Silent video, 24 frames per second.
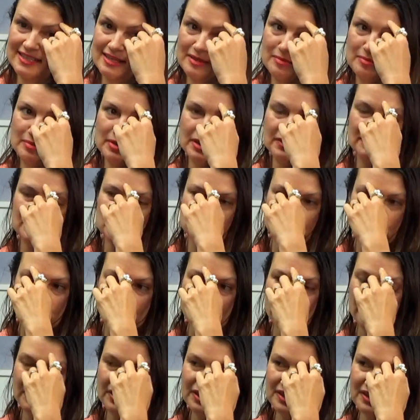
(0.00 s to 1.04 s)
But if it's
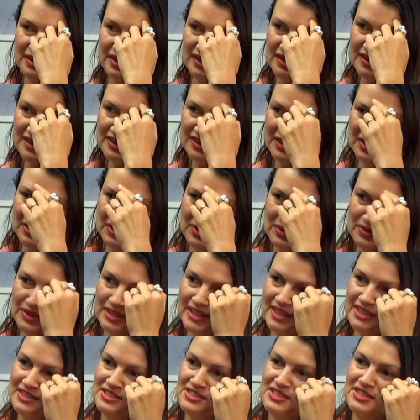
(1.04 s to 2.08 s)
broken, you're
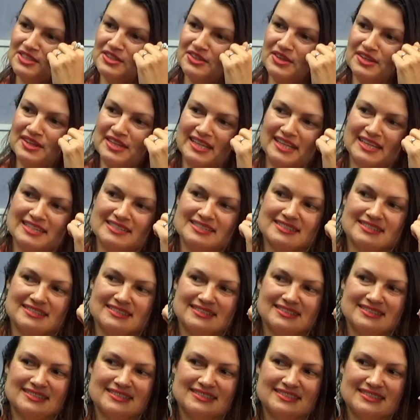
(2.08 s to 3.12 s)
yet to learn the
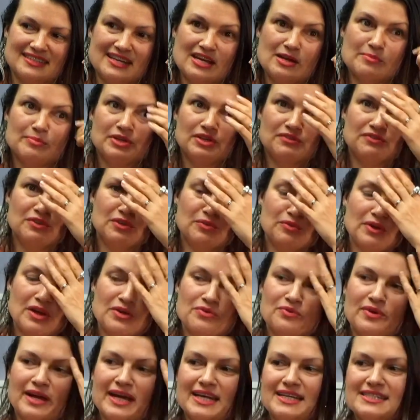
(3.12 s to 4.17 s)
lesson. But if you
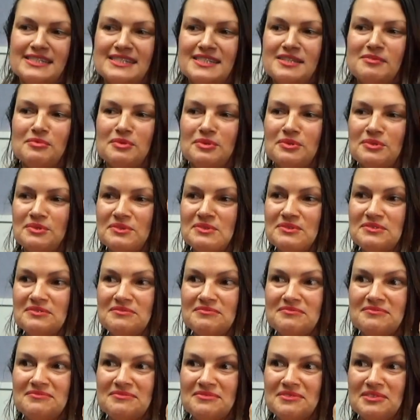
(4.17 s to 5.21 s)
erase them all,
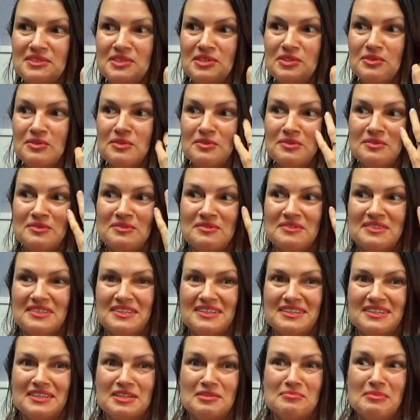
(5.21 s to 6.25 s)
you
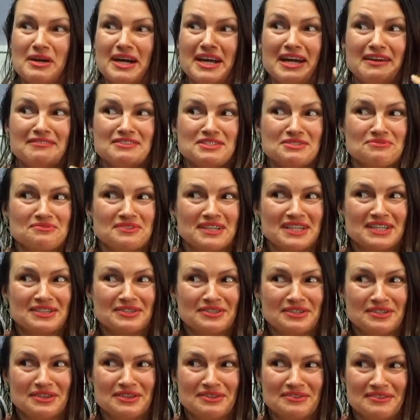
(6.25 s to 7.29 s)
might have to
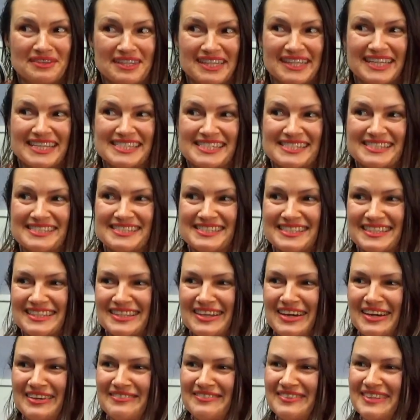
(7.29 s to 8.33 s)
relearn the lessons in
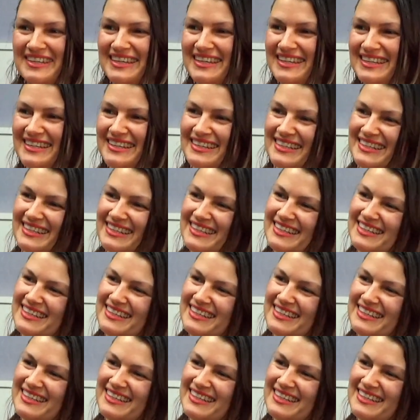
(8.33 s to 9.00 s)
life again.